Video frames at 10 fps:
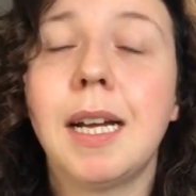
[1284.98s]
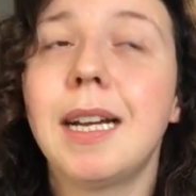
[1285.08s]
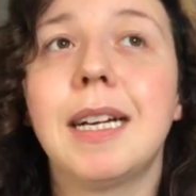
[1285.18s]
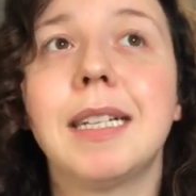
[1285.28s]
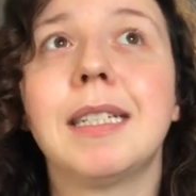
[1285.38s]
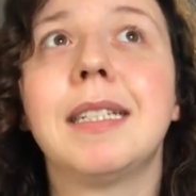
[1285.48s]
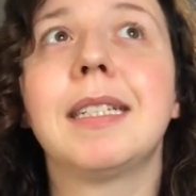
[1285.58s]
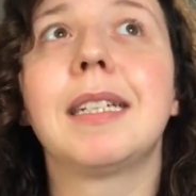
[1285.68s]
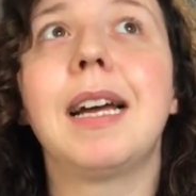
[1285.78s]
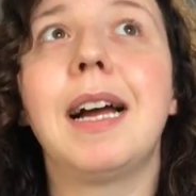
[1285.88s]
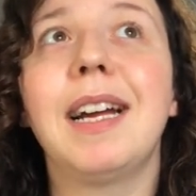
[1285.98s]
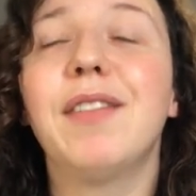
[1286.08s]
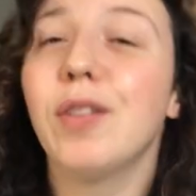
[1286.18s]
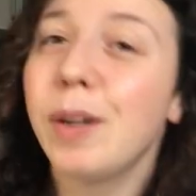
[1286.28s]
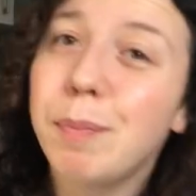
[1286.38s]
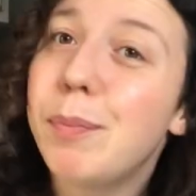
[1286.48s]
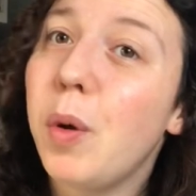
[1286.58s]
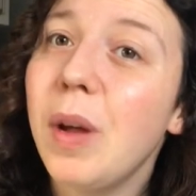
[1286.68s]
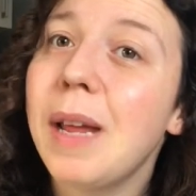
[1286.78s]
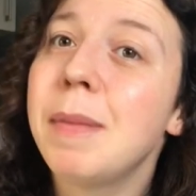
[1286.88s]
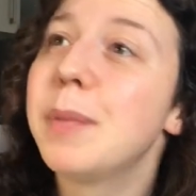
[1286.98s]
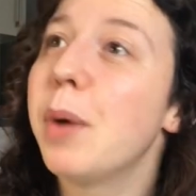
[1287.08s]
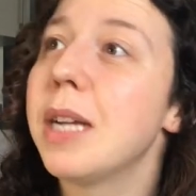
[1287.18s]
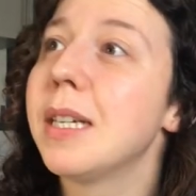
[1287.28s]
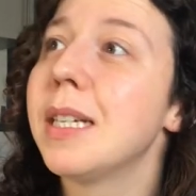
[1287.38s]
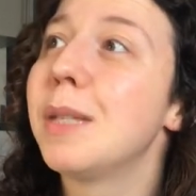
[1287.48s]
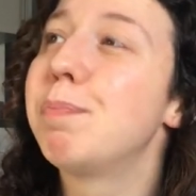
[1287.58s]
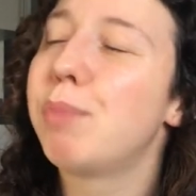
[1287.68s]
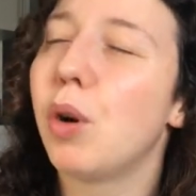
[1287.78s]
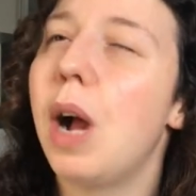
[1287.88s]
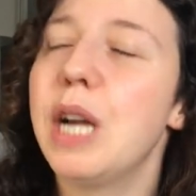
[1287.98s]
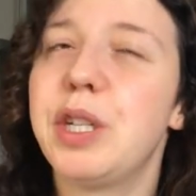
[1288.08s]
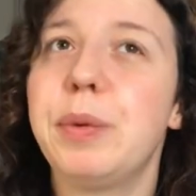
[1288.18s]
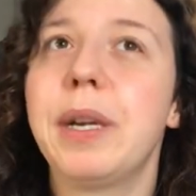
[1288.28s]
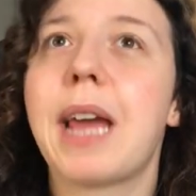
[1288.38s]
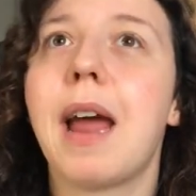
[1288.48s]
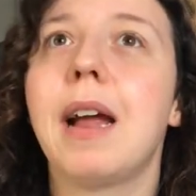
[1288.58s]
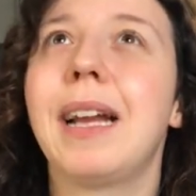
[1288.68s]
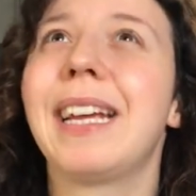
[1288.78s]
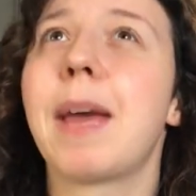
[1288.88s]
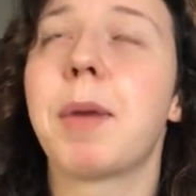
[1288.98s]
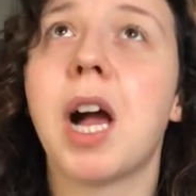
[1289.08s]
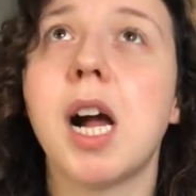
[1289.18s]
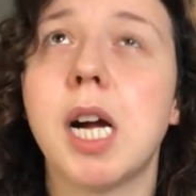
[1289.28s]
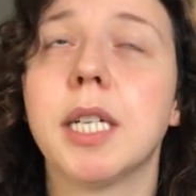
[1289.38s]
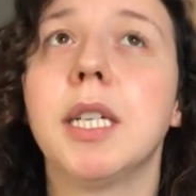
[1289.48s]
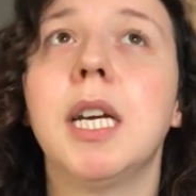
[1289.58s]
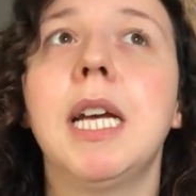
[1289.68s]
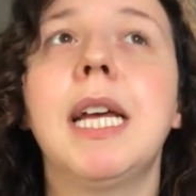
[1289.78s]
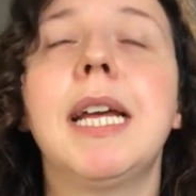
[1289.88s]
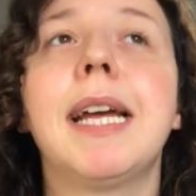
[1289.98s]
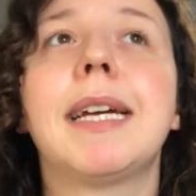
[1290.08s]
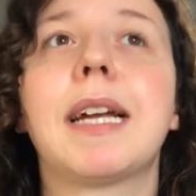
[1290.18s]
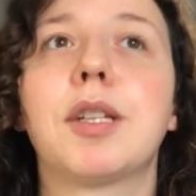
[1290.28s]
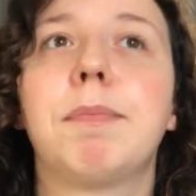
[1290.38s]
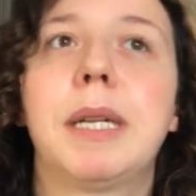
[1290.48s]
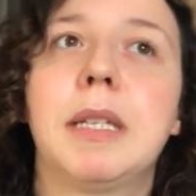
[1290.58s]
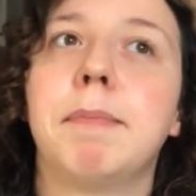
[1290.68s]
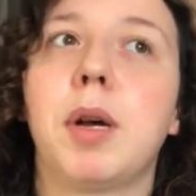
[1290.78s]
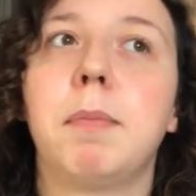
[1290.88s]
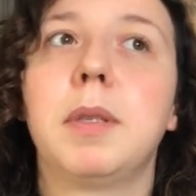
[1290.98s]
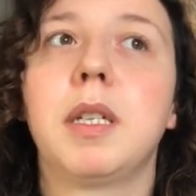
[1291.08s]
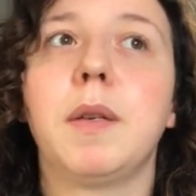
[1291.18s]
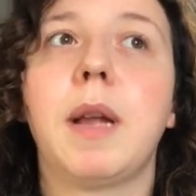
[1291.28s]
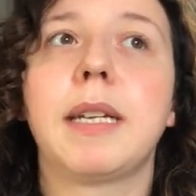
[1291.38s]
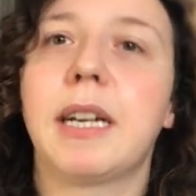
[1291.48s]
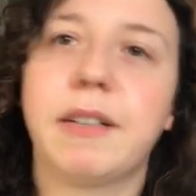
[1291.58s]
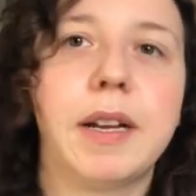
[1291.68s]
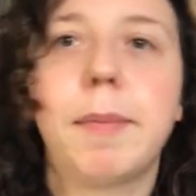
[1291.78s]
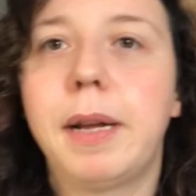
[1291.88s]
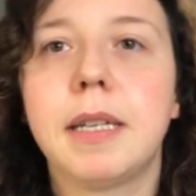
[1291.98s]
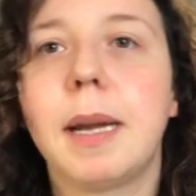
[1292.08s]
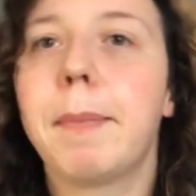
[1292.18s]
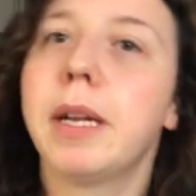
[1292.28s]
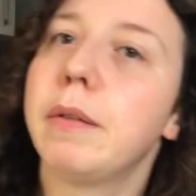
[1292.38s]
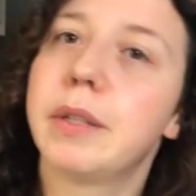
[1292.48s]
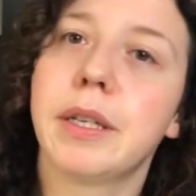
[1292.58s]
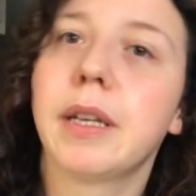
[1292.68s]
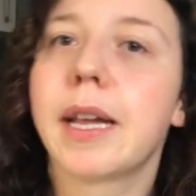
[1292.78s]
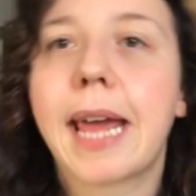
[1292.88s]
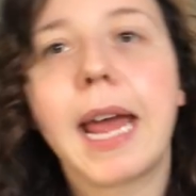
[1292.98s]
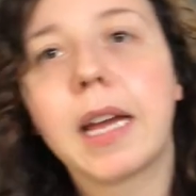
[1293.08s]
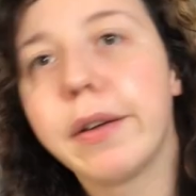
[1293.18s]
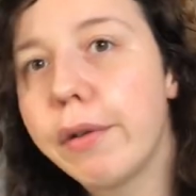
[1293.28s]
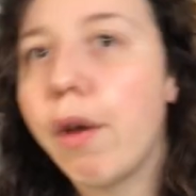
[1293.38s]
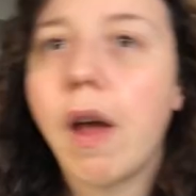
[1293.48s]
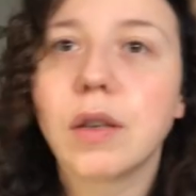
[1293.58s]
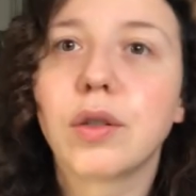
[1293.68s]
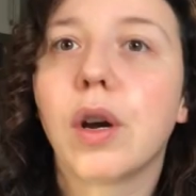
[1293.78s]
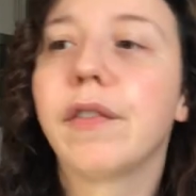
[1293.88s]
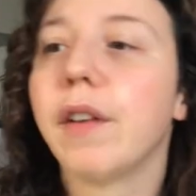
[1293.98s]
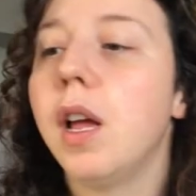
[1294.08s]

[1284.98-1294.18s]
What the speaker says: and I have already bought him his presents, but I need to get my card and get some bits and bobs to like decorate the place, like balloons and a cake and all that stuff.